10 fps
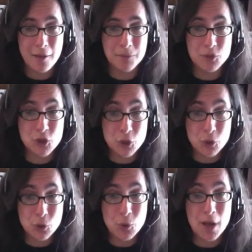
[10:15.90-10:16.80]

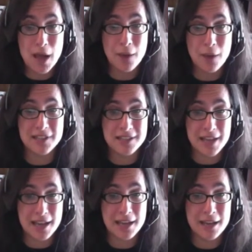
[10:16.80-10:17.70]
Two, I would
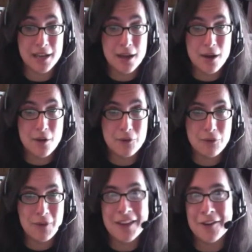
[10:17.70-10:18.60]
say
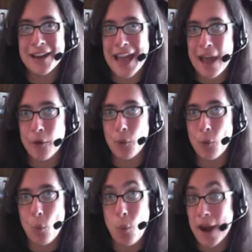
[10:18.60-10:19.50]
figuring out
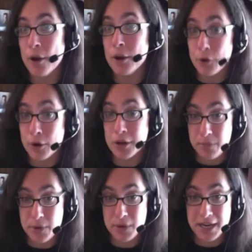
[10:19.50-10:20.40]
where your
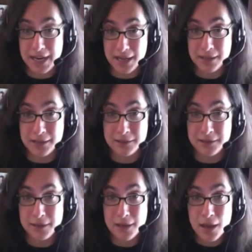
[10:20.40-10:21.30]
community
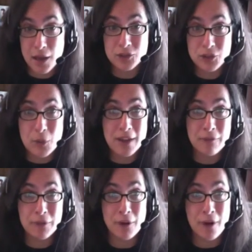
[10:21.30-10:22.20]
is. So if
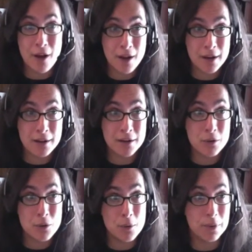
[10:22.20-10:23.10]
they're on
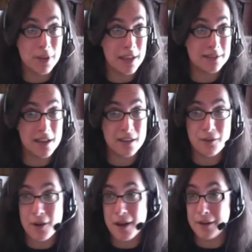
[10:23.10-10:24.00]
Google Plus and they're
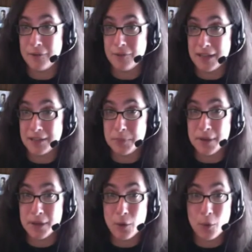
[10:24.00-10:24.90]
not on
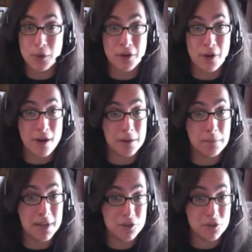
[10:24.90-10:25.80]
Facebook, or they're on
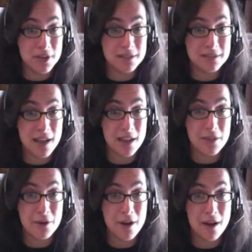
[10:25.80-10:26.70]
Pinterest and
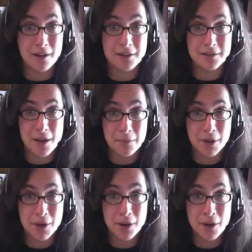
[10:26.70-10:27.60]
they're not on Tumblr,